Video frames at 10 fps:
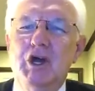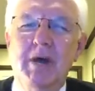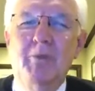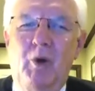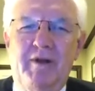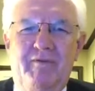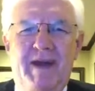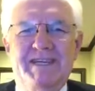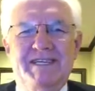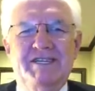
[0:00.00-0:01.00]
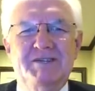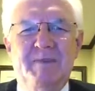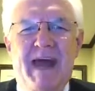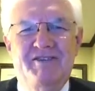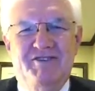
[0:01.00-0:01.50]
Good morning, friends. This is
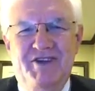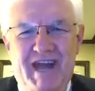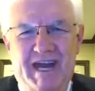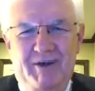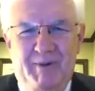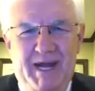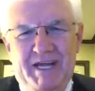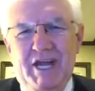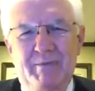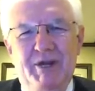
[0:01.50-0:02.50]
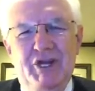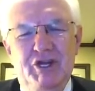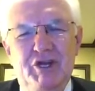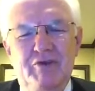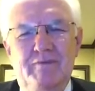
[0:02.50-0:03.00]
Pastor Danny Ray coming to
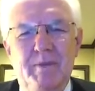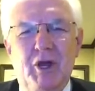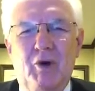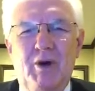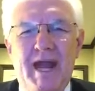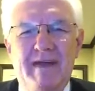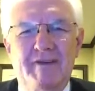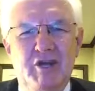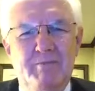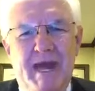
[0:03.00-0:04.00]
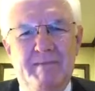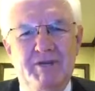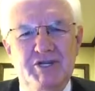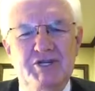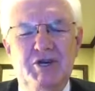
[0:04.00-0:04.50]
you from the Gordon Avenue
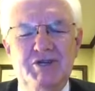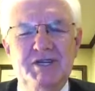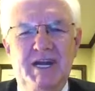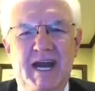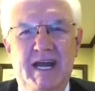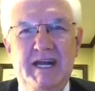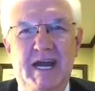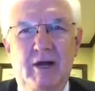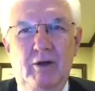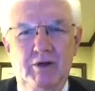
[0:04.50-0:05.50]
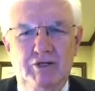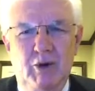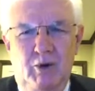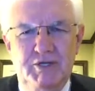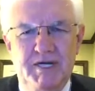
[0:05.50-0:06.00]
Baptist Church in Adel,
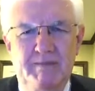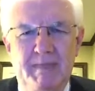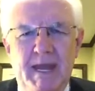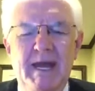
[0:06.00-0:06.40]
Georgia.